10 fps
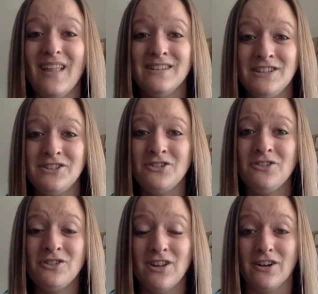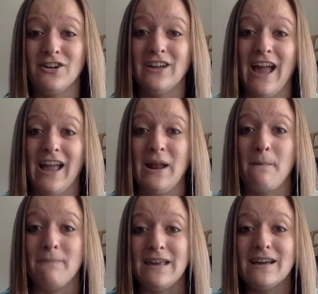digital clutter
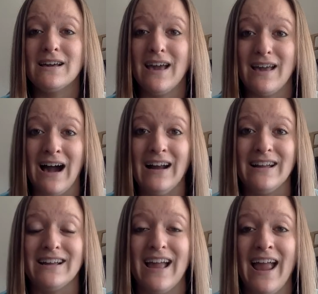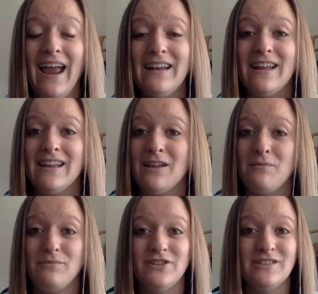can be chaotic and it
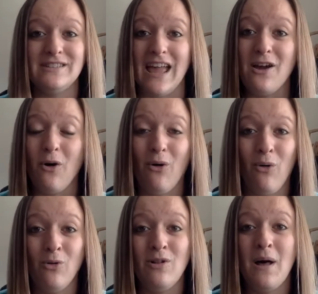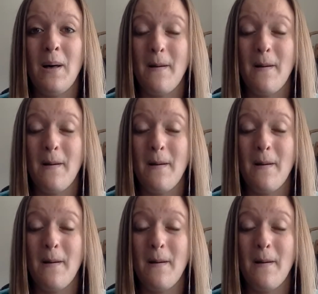can just take a whole